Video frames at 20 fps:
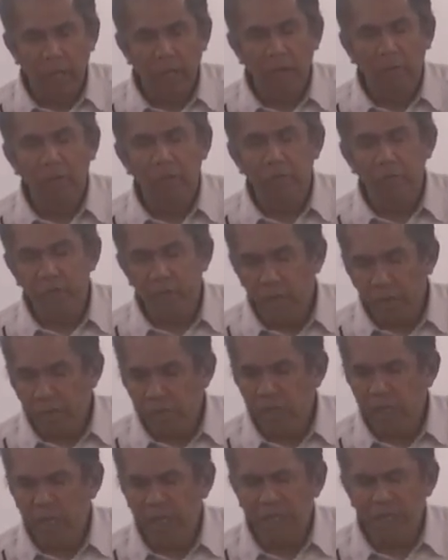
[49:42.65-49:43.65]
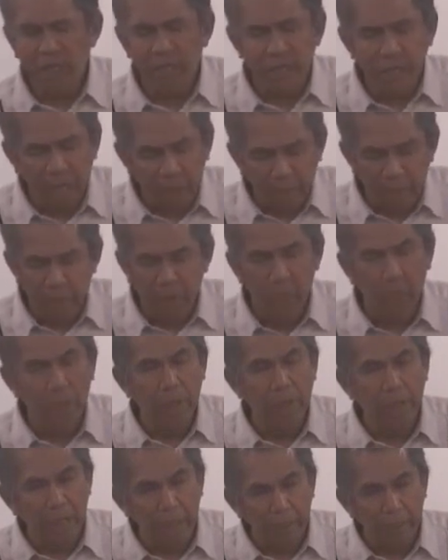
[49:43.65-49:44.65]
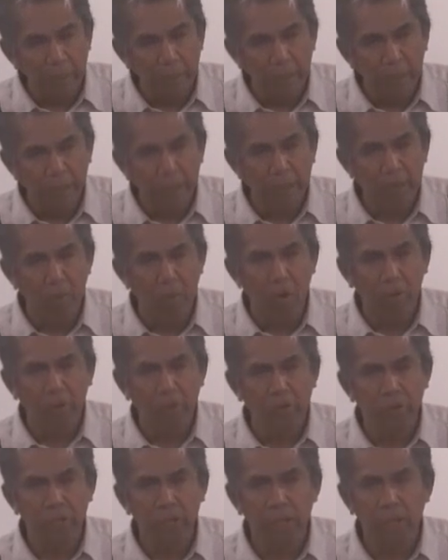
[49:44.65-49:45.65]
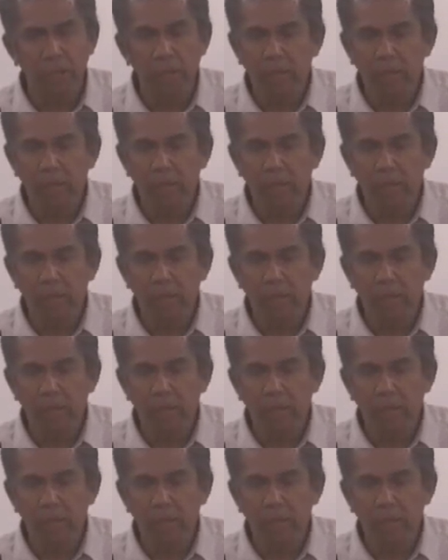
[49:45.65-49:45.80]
No, the church will never be a democracy.